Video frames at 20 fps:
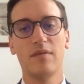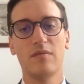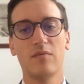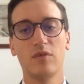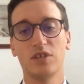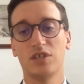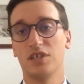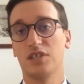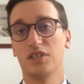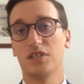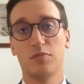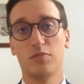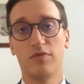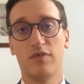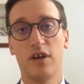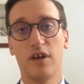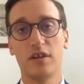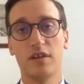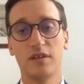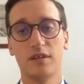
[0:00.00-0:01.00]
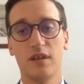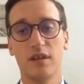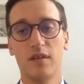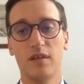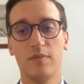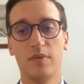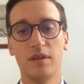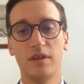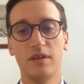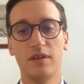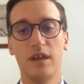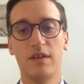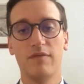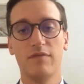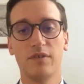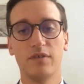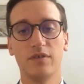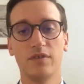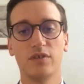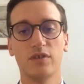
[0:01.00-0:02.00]
which is to provide opinion
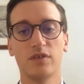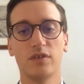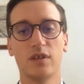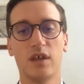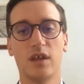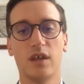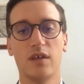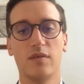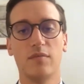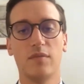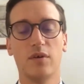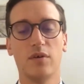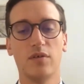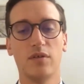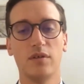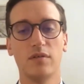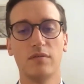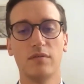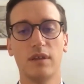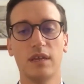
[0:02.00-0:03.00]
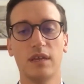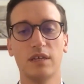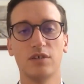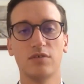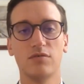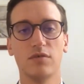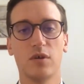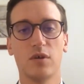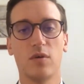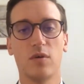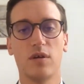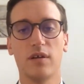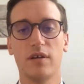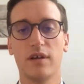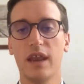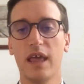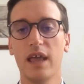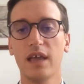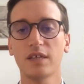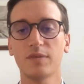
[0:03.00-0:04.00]
evidence on an issue
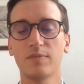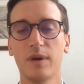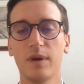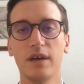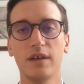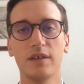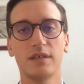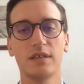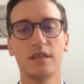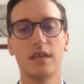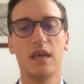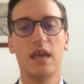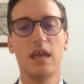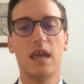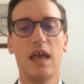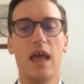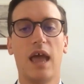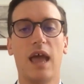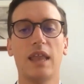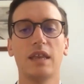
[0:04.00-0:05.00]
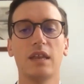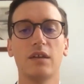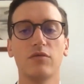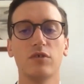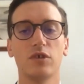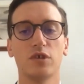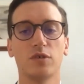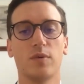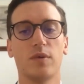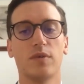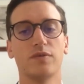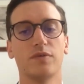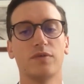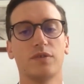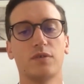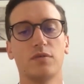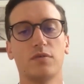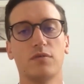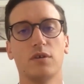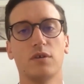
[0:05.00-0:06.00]
requiring an expert, and a response
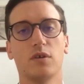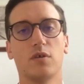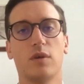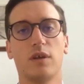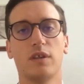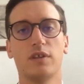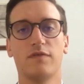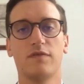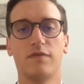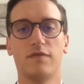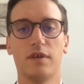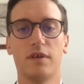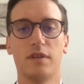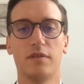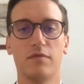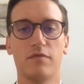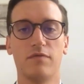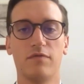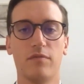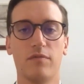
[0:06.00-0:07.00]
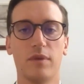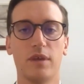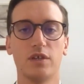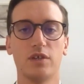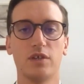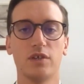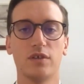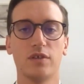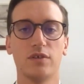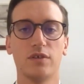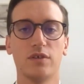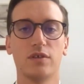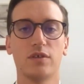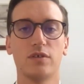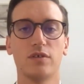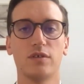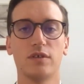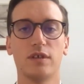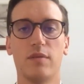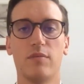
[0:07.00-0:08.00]
to a request for further information. Those are
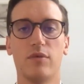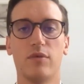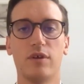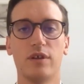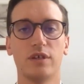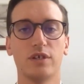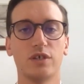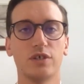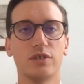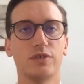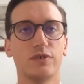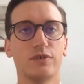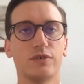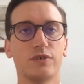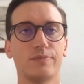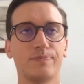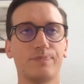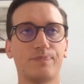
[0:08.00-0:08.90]
two separate issues.